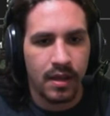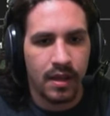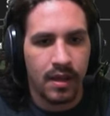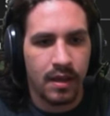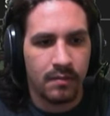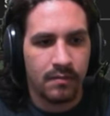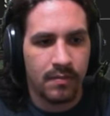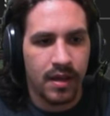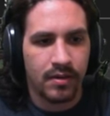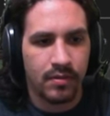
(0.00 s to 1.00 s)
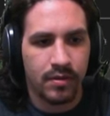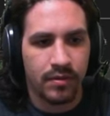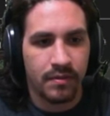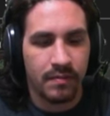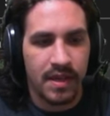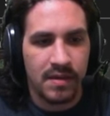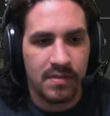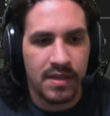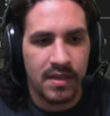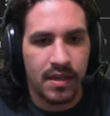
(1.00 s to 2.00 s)
Um, I don't know, there may
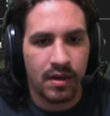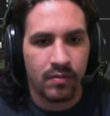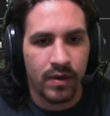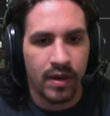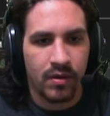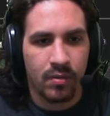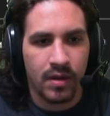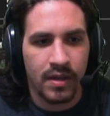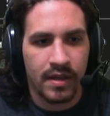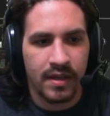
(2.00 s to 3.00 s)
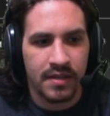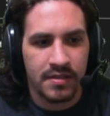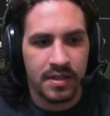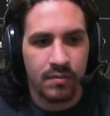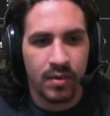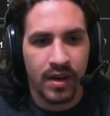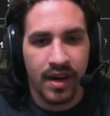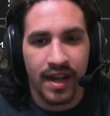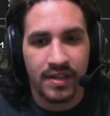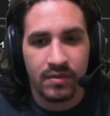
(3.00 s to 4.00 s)
be a rare one in here somewhere,
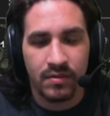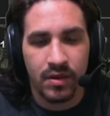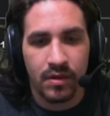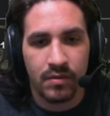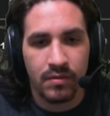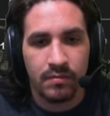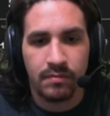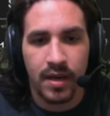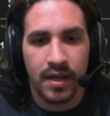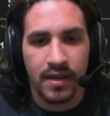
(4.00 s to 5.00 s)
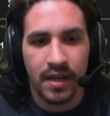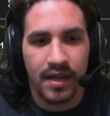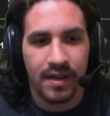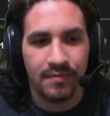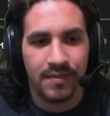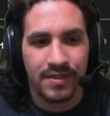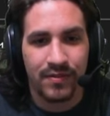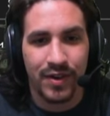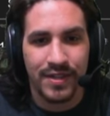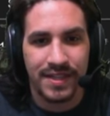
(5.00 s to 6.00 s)
I don't know, but um, as
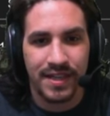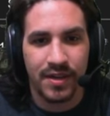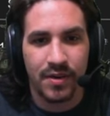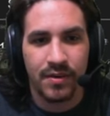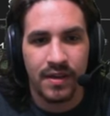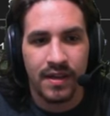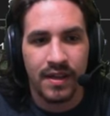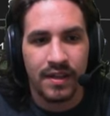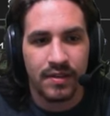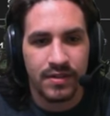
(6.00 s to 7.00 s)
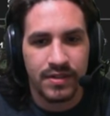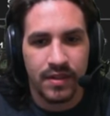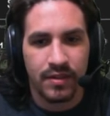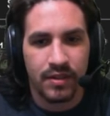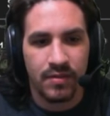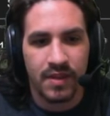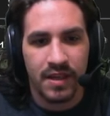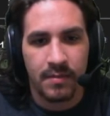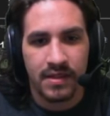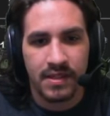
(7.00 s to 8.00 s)
far as I know, there's nothing unique
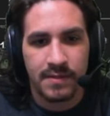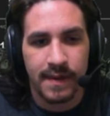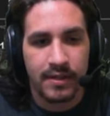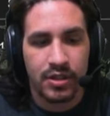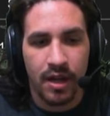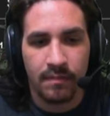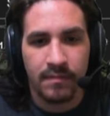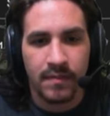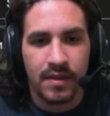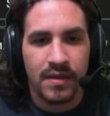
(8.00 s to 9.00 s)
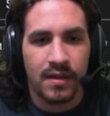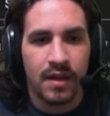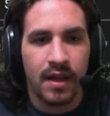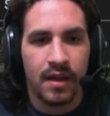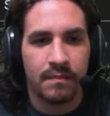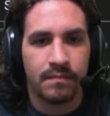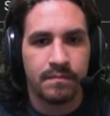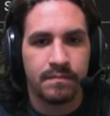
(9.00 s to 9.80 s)
about this pet shop, um,